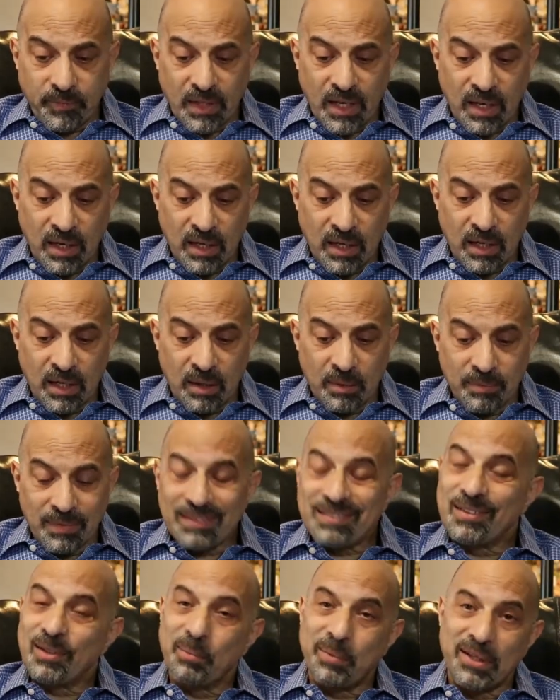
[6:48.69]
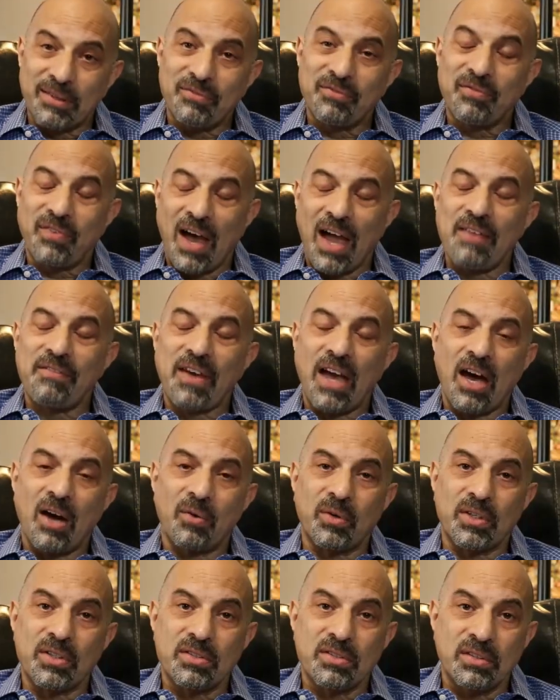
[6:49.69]
5
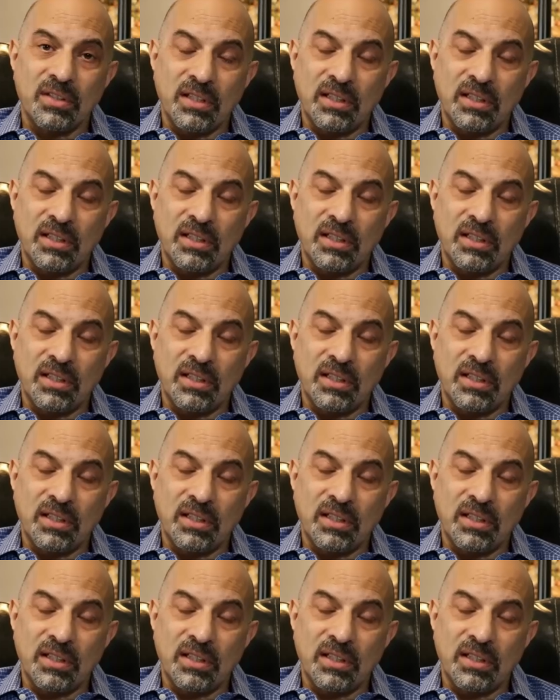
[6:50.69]
hours